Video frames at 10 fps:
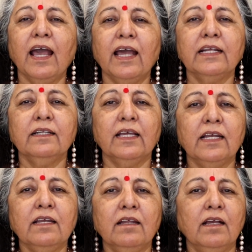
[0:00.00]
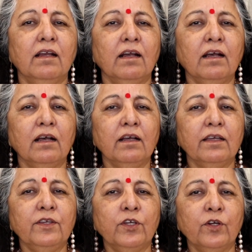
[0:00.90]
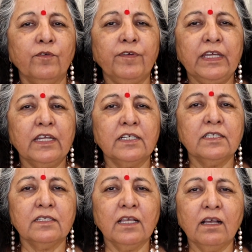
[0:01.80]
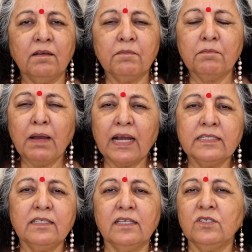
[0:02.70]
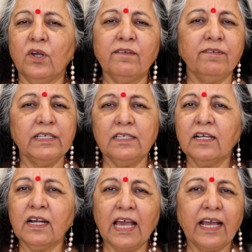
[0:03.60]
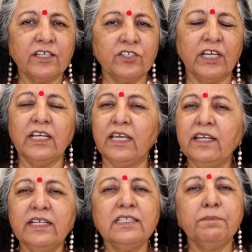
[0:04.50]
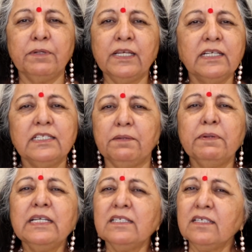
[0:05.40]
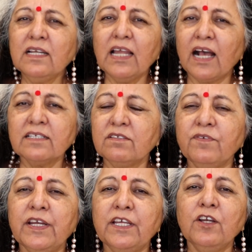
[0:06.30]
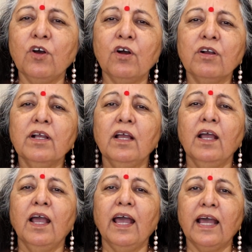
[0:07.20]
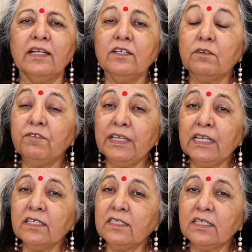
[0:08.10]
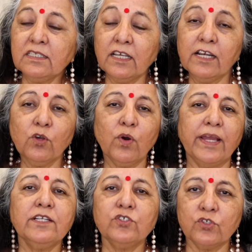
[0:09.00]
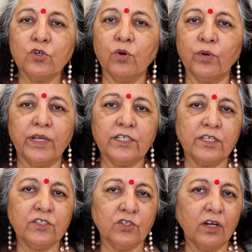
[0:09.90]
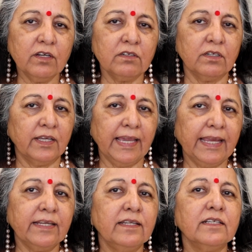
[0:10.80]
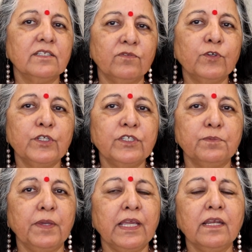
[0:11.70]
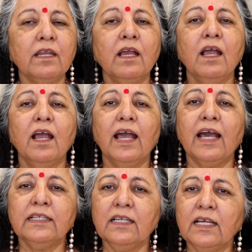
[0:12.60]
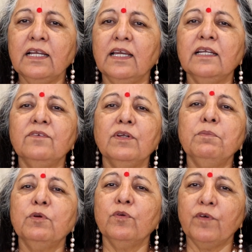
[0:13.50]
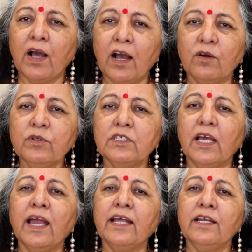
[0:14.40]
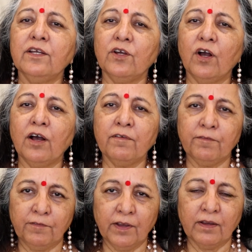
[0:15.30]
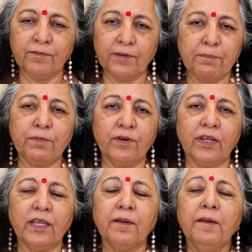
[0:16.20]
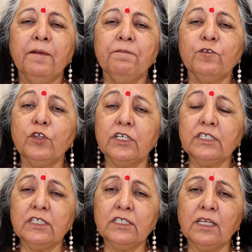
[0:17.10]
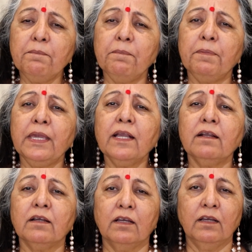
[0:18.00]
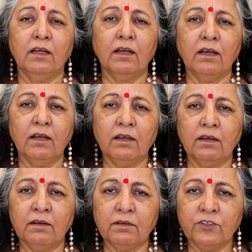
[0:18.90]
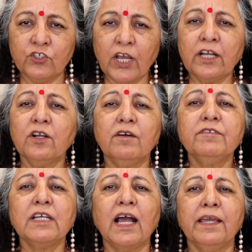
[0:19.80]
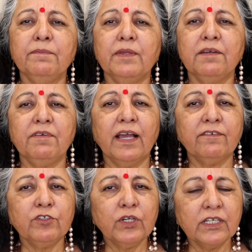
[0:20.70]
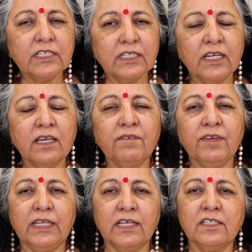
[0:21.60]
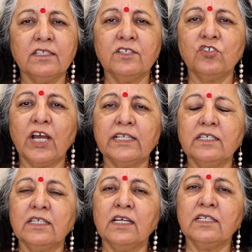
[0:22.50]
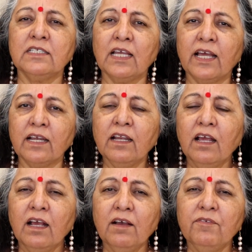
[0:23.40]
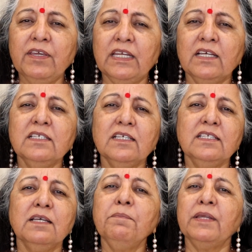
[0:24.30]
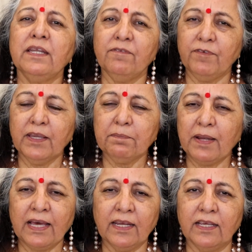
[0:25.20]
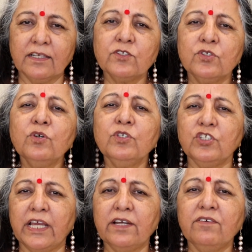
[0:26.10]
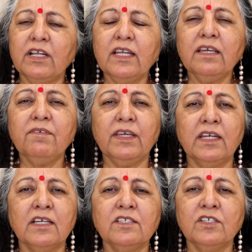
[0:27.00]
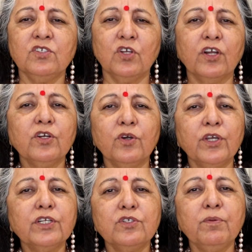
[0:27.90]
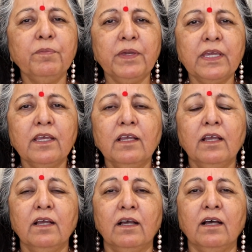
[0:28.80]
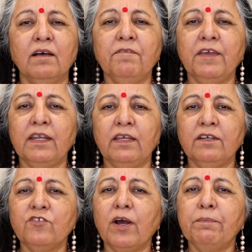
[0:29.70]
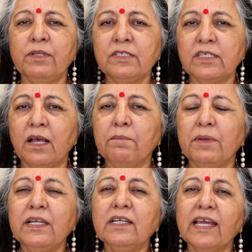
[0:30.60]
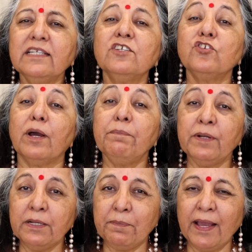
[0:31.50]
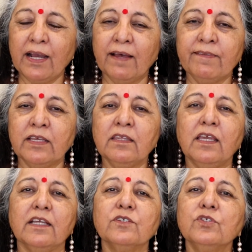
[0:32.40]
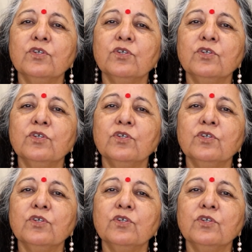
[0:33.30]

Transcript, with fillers: And then Uh, you know, Venus, uh, Mars is always a clash and irritability, but doesn't last very long. And Venus is still quite slow. It has not gained its full speed. And then it will move out end of uh, February. So this is a big uh, chunk of time that we have to consider Venus's transits. And Venus is a benefic planet. So generally, Venus is not going to be uh, very troublesome. It gets troubled by other things.